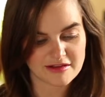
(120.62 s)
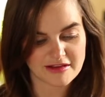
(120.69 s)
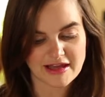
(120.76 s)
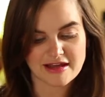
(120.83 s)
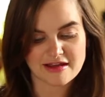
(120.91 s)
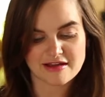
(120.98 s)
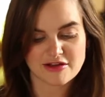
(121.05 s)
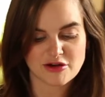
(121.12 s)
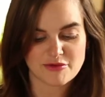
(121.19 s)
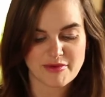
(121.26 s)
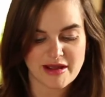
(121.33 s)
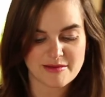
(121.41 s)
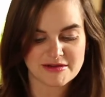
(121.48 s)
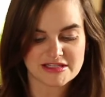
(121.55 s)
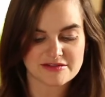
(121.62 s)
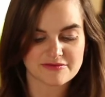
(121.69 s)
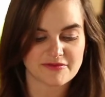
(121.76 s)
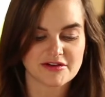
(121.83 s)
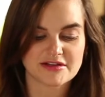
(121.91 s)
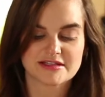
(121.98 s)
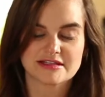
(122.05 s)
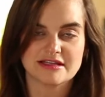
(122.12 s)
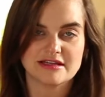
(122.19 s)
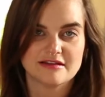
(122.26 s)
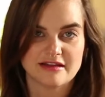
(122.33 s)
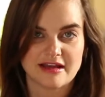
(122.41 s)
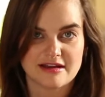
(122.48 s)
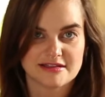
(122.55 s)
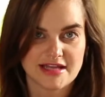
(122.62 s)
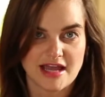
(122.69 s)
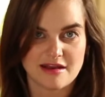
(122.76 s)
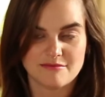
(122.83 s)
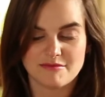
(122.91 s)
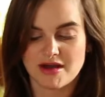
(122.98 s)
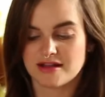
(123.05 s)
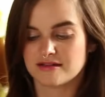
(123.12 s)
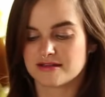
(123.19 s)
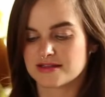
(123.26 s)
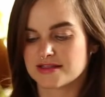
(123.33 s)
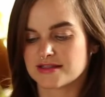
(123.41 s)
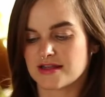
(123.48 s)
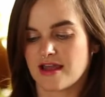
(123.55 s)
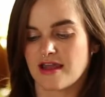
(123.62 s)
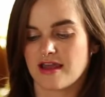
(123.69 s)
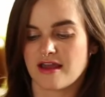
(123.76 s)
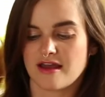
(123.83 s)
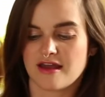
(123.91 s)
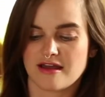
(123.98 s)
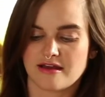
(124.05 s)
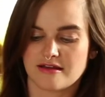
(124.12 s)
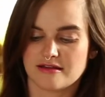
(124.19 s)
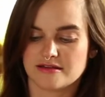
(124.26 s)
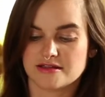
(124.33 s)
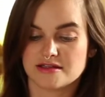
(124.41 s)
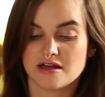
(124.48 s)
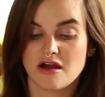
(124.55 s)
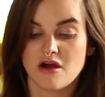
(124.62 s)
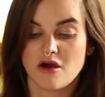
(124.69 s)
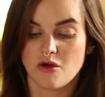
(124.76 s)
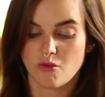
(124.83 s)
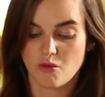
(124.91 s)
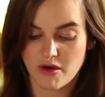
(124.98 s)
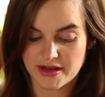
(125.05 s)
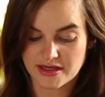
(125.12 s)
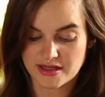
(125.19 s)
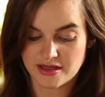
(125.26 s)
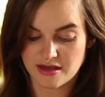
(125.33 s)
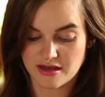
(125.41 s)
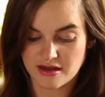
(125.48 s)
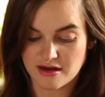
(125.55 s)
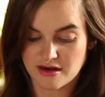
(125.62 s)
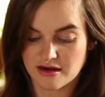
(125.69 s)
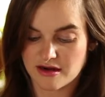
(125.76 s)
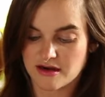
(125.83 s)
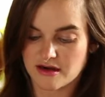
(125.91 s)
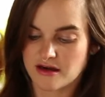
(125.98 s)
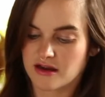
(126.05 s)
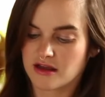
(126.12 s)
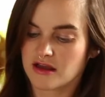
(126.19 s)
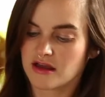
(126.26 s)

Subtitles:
like your baby's, see, like 10 months and 1 year.